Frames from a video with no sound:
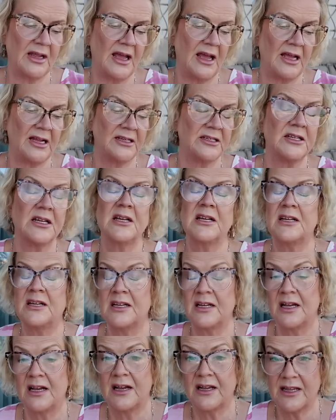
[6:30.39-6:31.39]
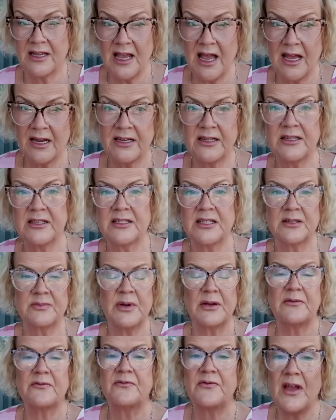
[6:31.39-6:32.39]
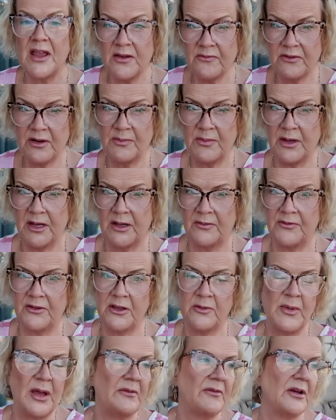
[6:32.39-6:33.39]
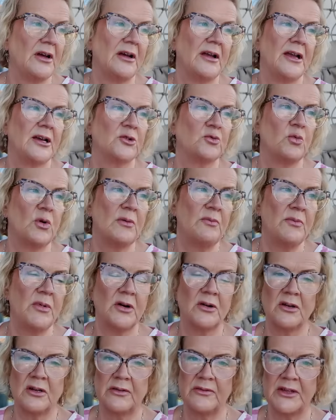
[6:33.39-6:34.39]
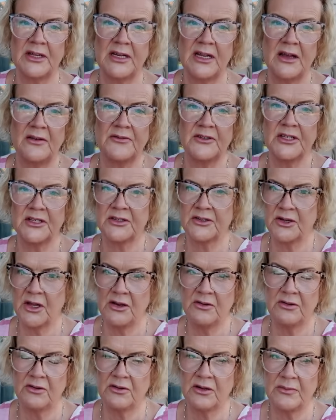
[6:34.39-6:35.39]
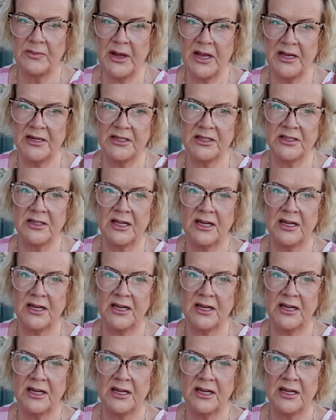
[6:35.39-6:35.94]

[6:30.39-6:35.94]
And again, this is my favourite perfume ever. I had one bottle of it left. It is no longer made. It's